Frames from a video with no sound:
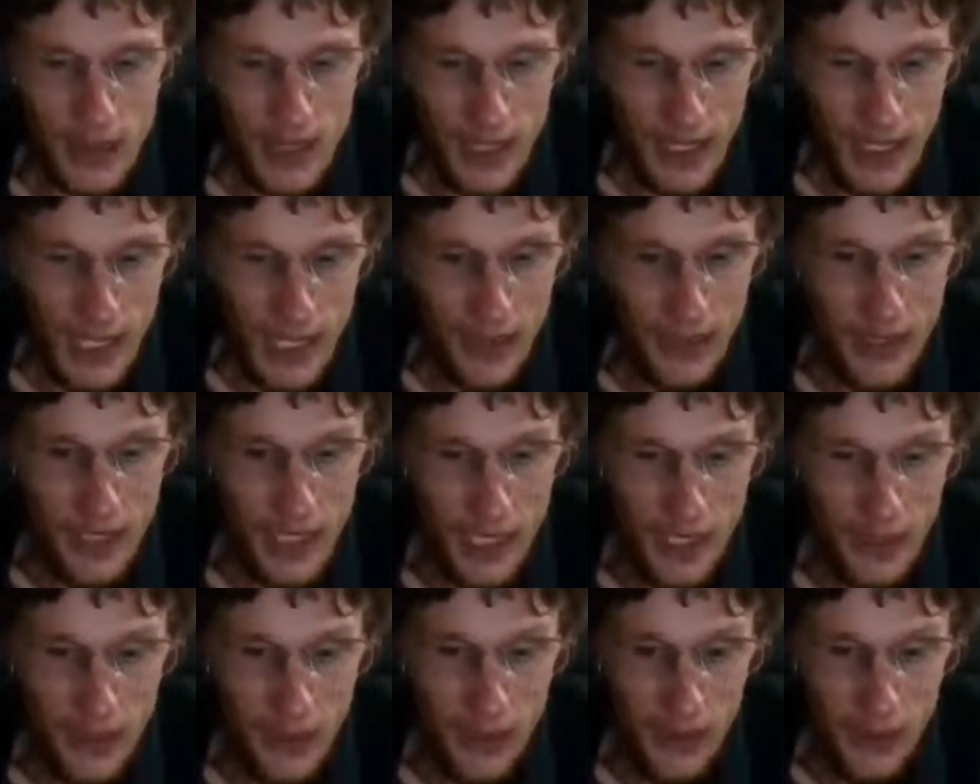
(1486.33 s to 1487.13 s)

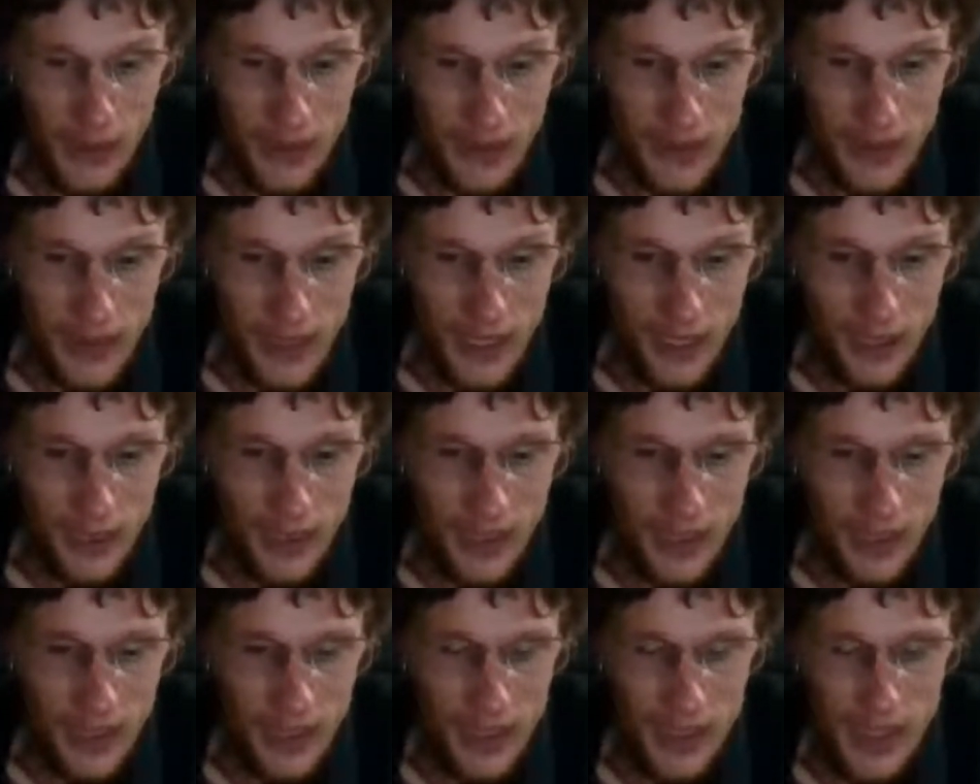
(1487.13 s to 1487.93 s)
Although
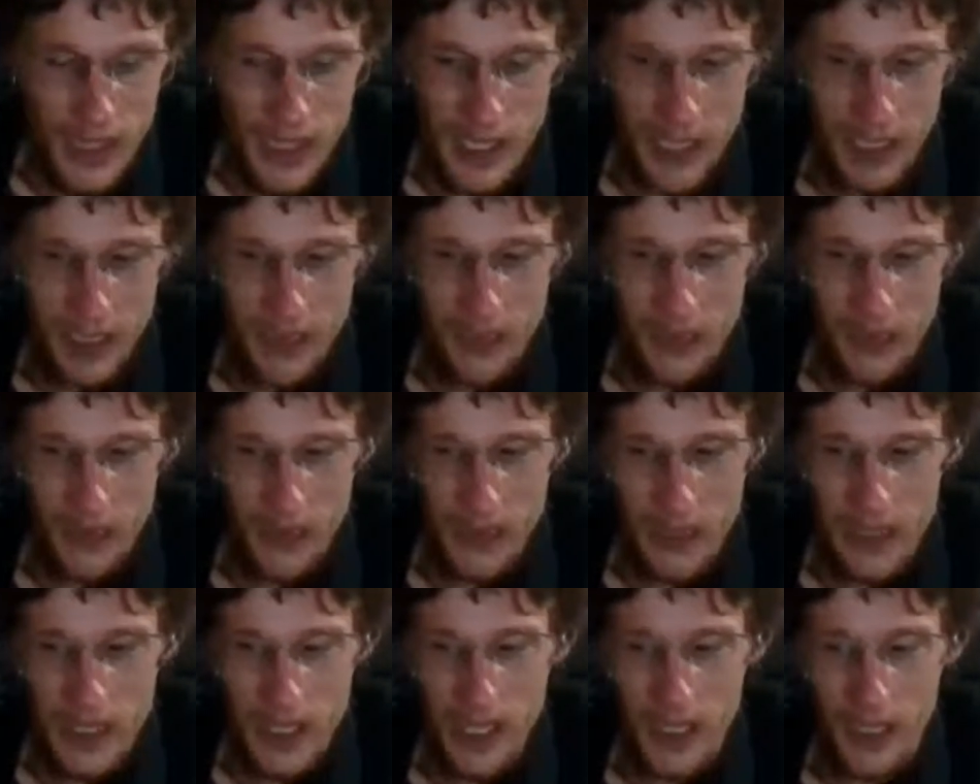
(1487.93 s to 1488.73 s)
earlier this
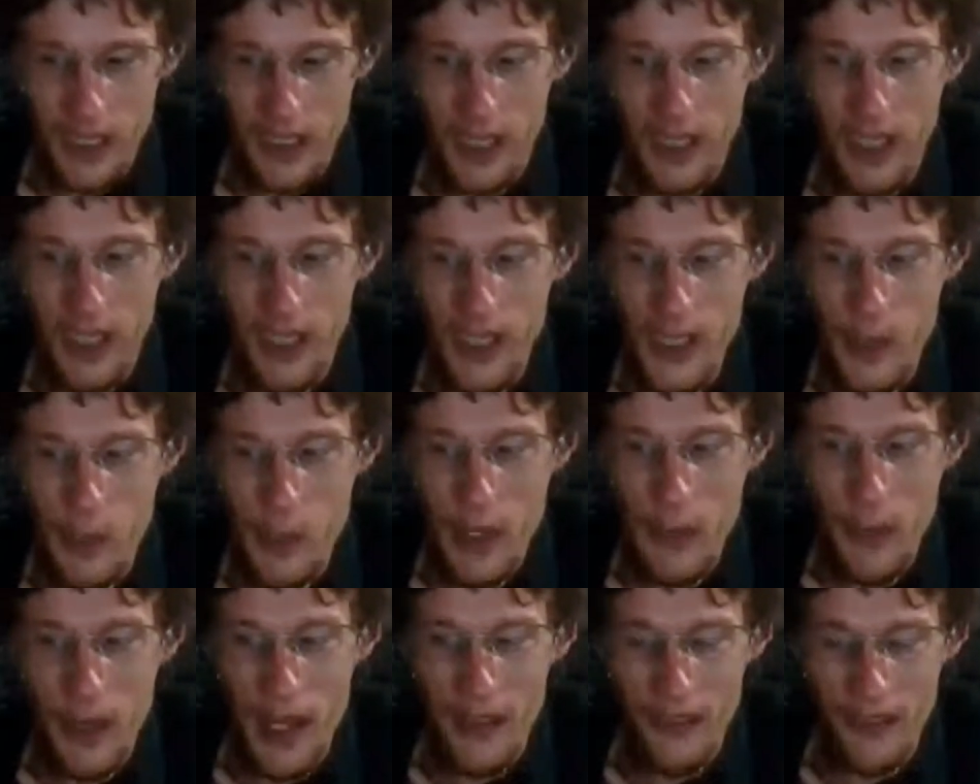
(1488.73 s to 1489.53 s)
year,
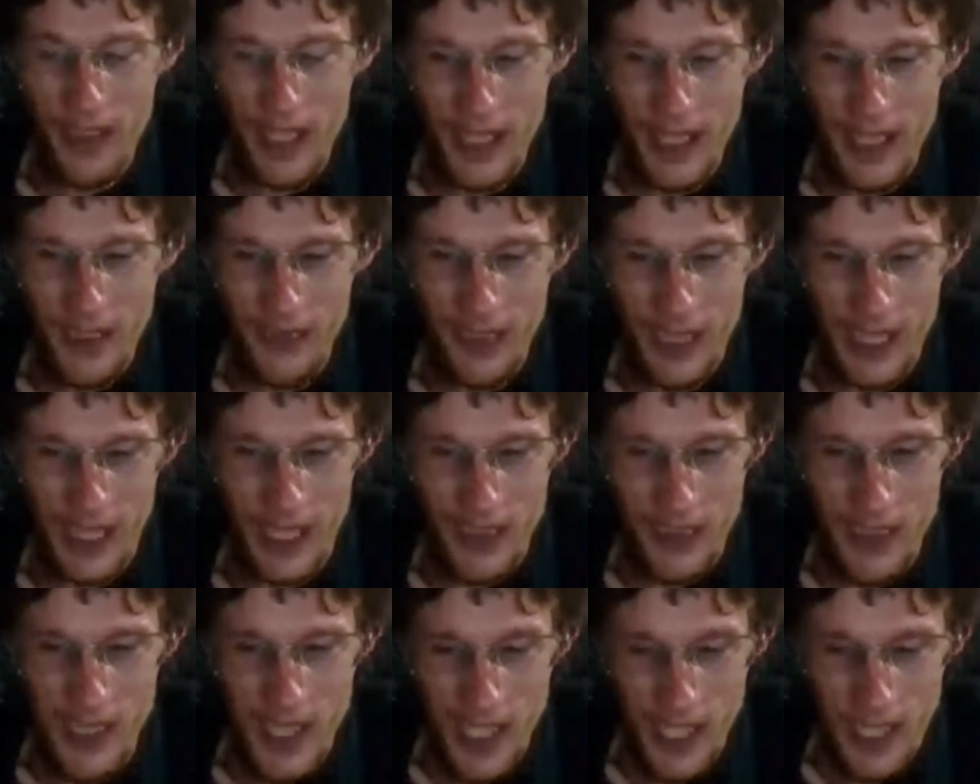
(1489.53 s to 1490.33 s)
speak about windy
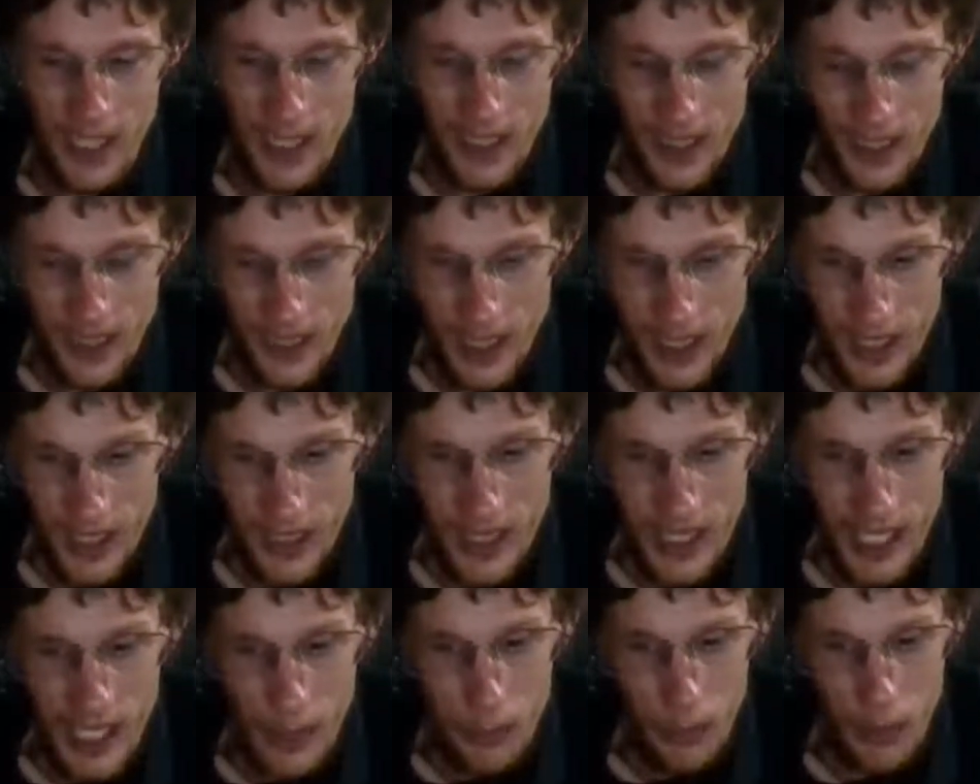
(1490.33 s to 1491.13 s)
roads,
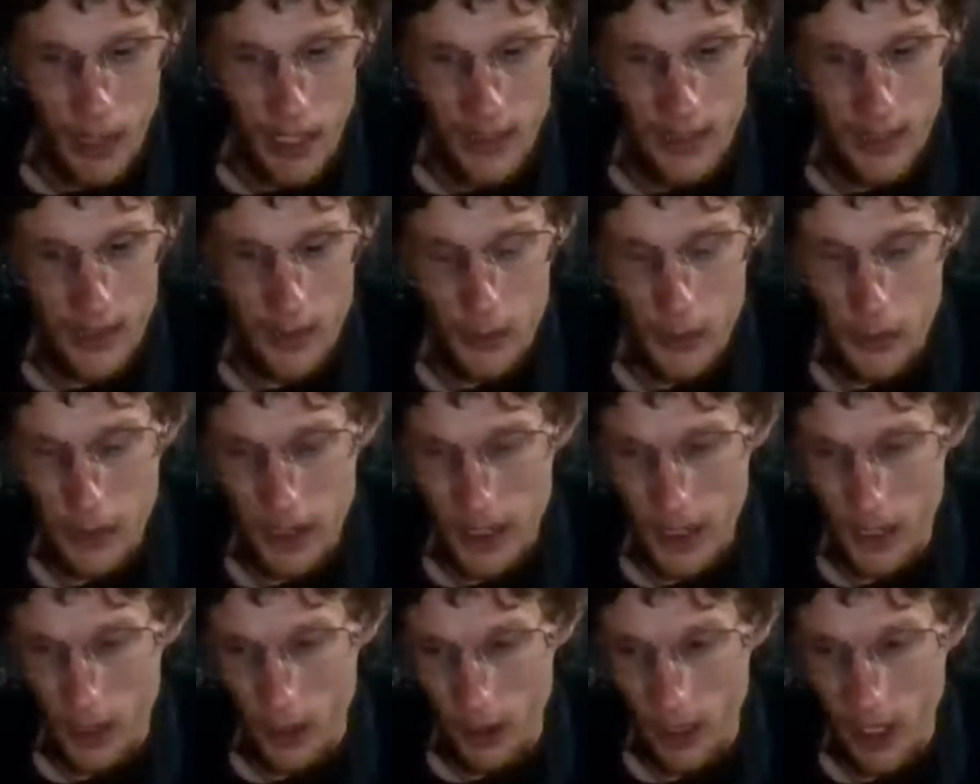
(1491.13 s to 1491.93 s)
the Appalachian
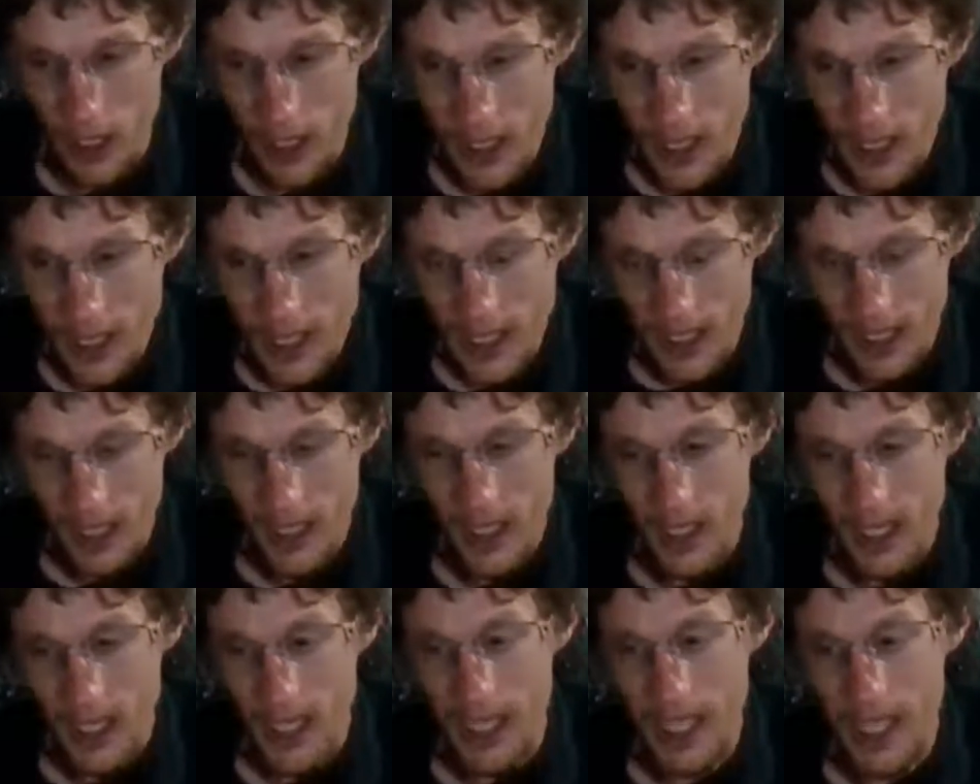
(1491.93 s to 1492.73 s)
Trail
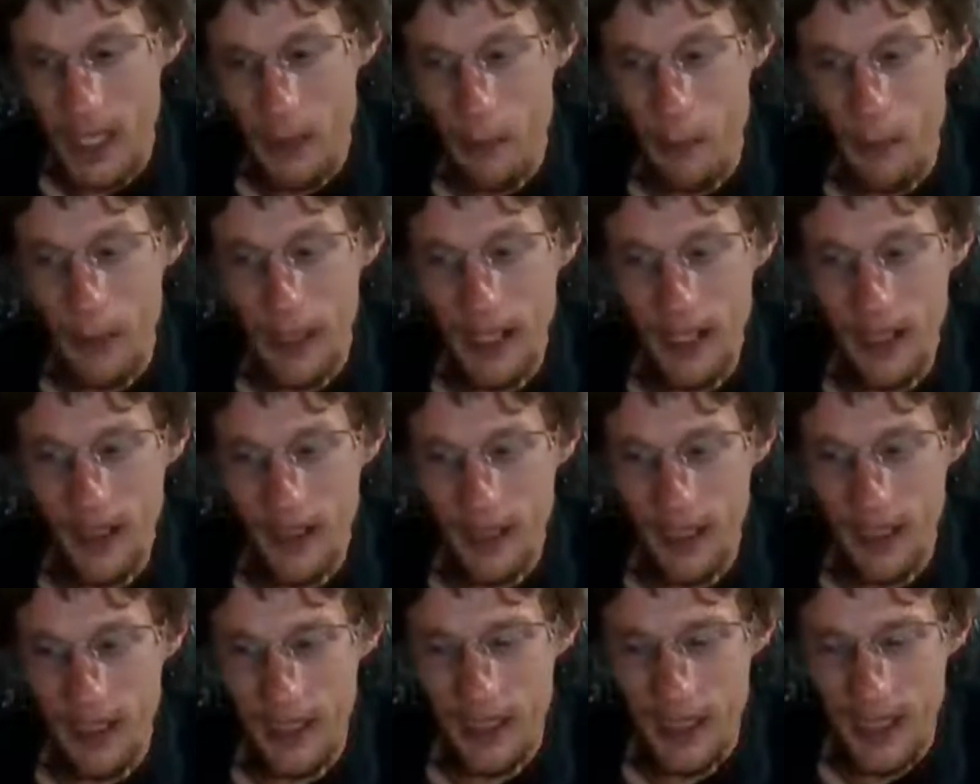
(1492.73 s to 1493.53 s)
in
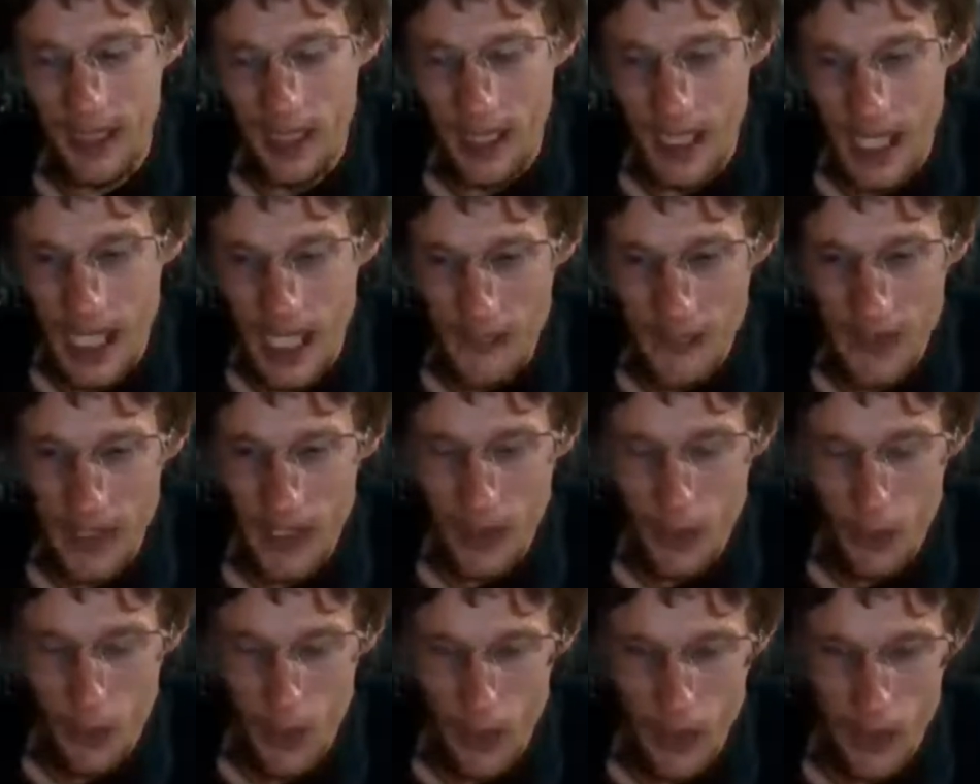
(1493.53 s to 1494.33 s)
Maryland after
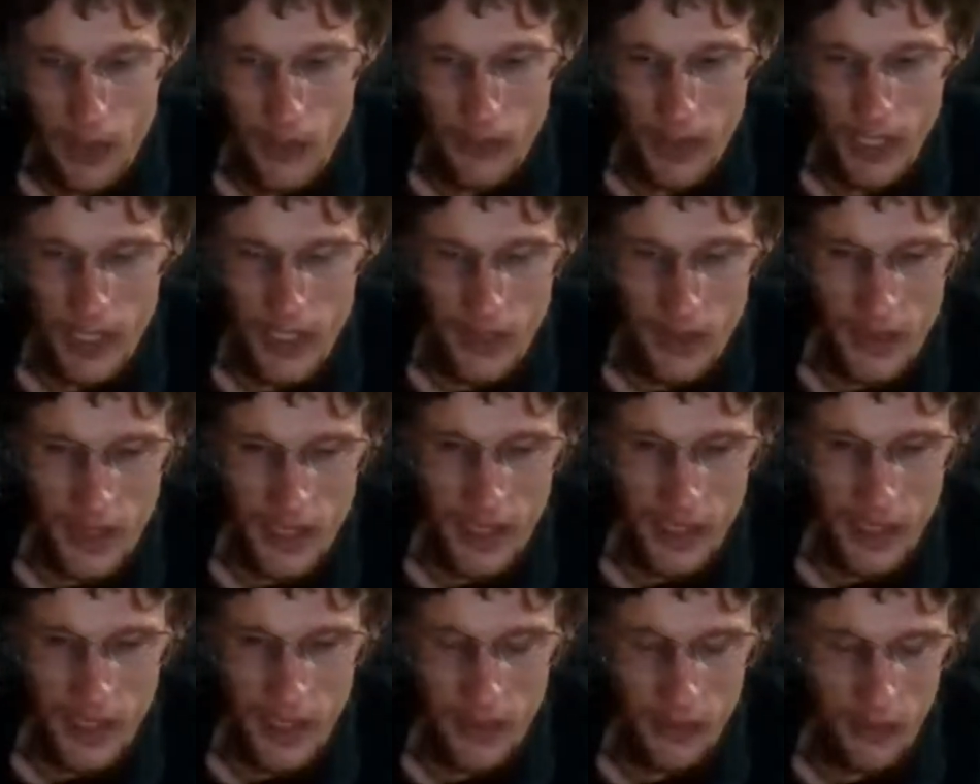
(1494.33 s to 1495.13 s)
you cross the West
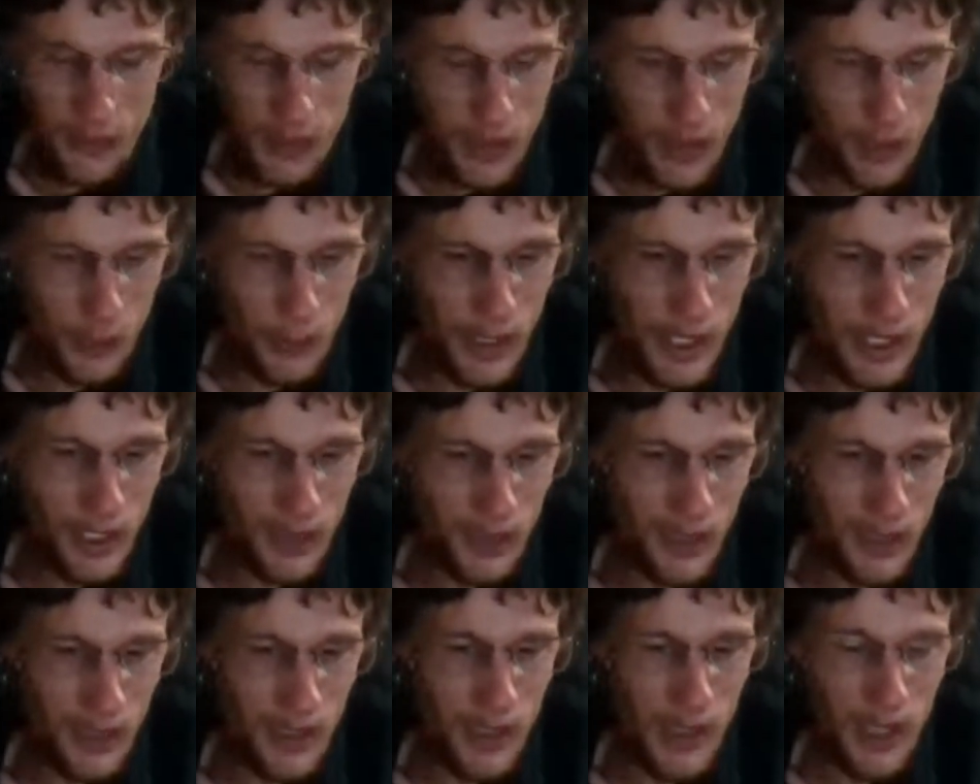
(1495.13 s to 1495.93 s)
Virginia to
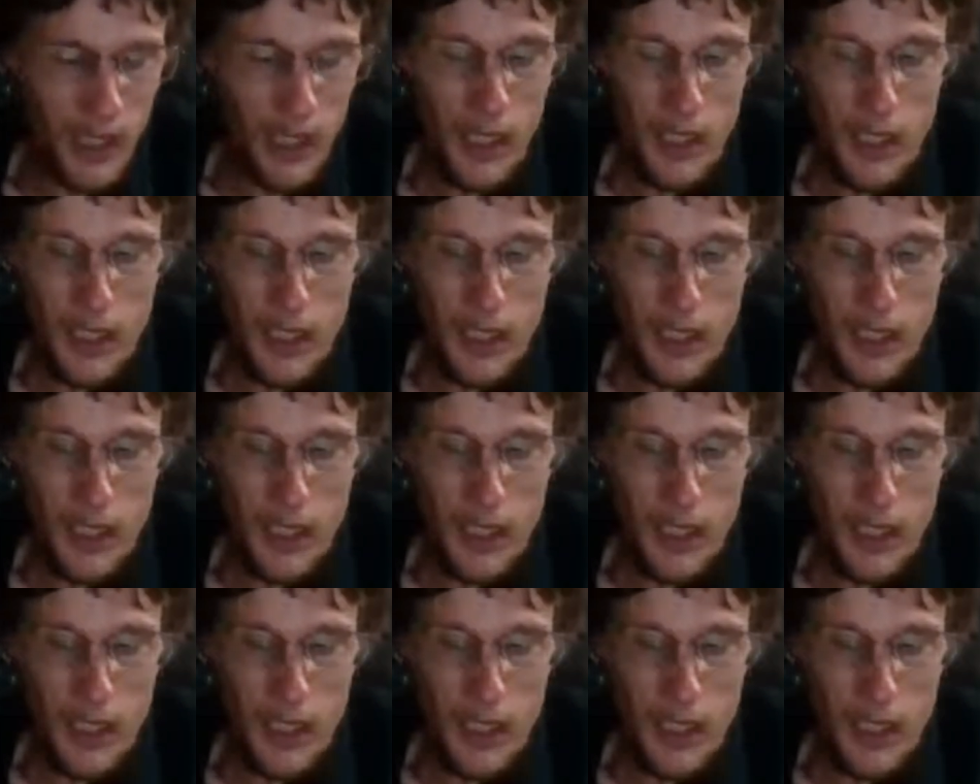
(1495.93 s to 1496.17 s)
Maryland.